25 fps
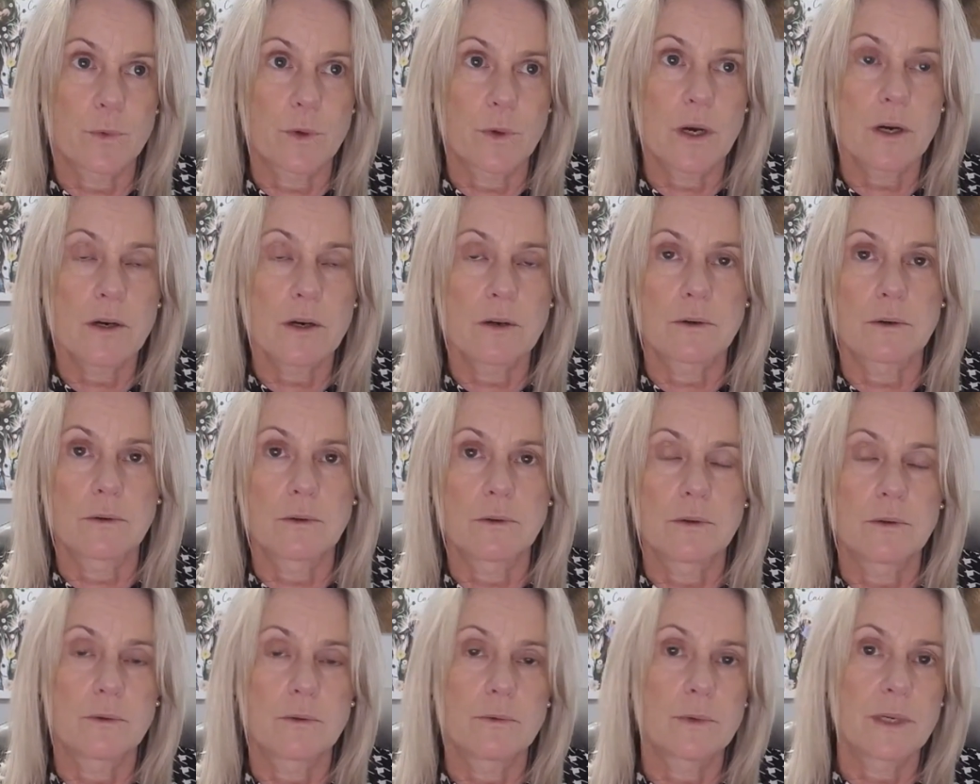
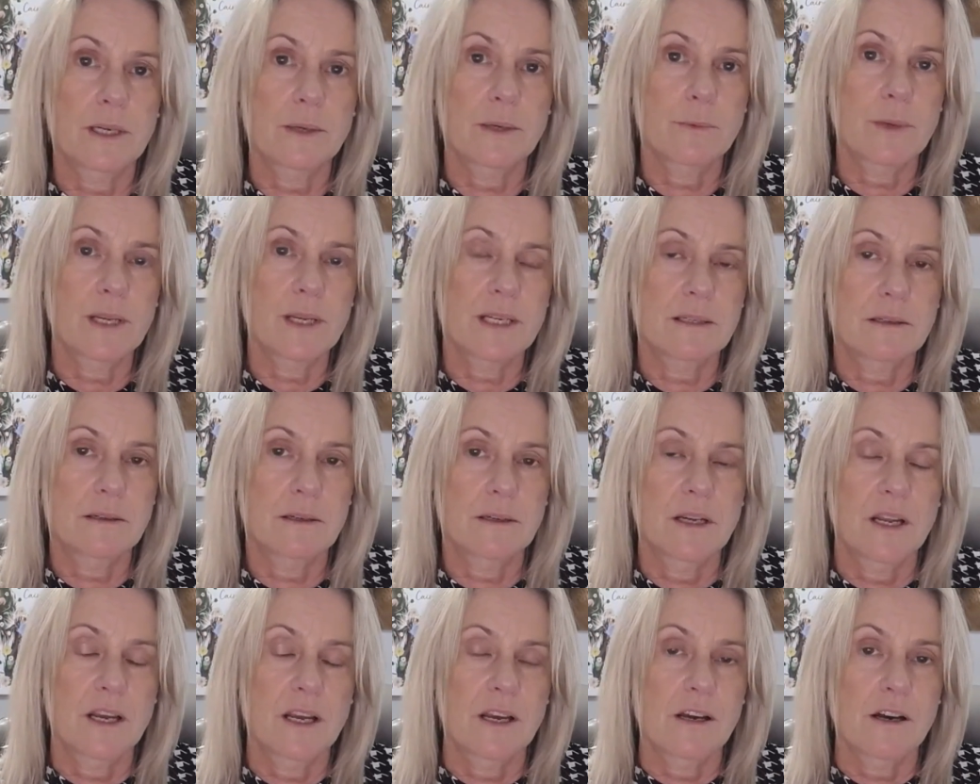oh,
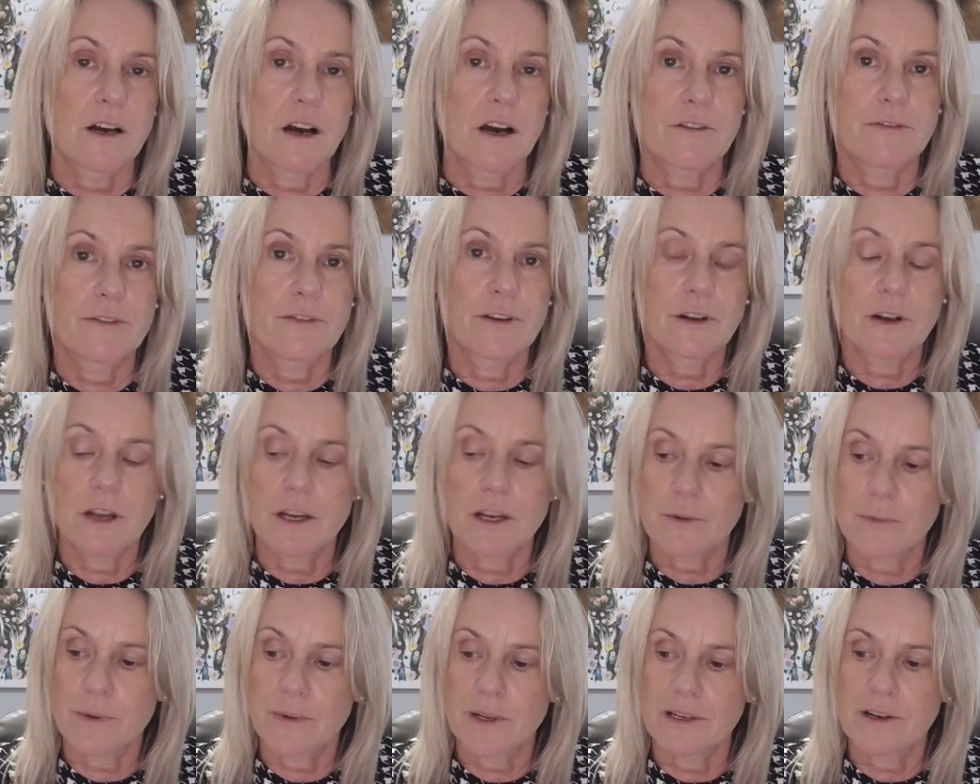I feel
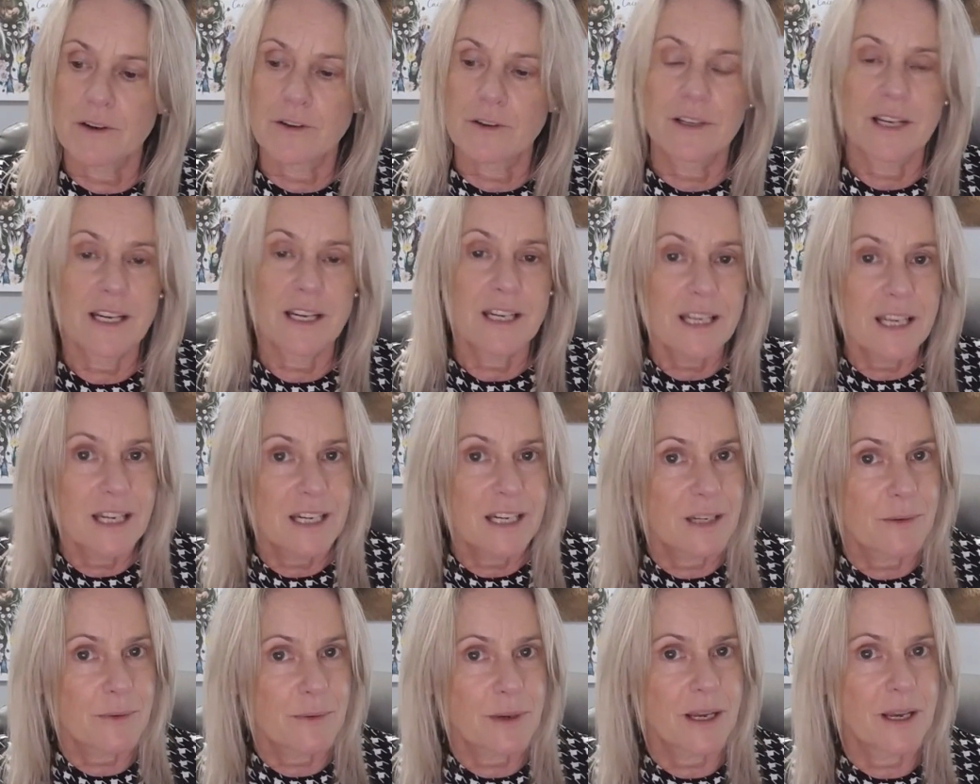like we're not getting
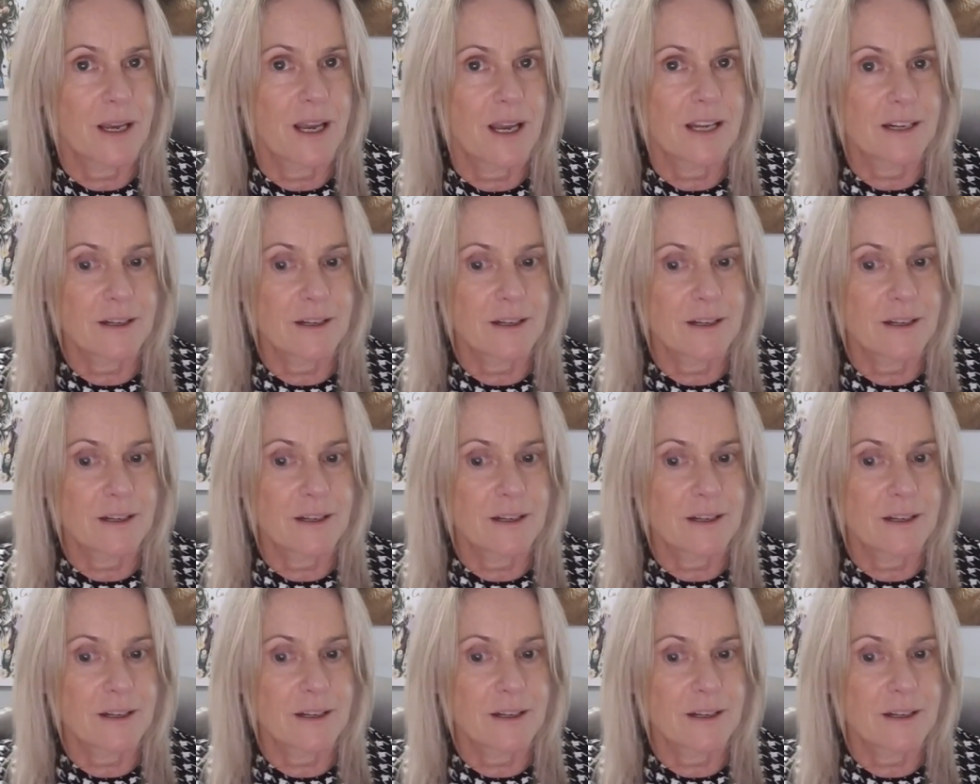anywhere.